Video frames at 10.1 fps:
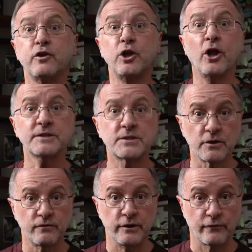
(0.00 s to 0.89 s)
lots
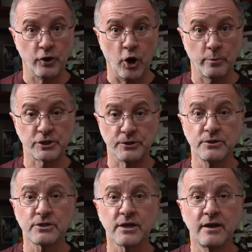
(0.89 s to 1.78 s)
of different
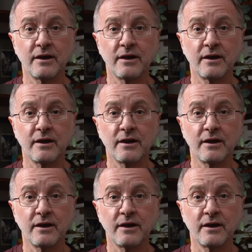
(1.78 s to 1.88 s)
options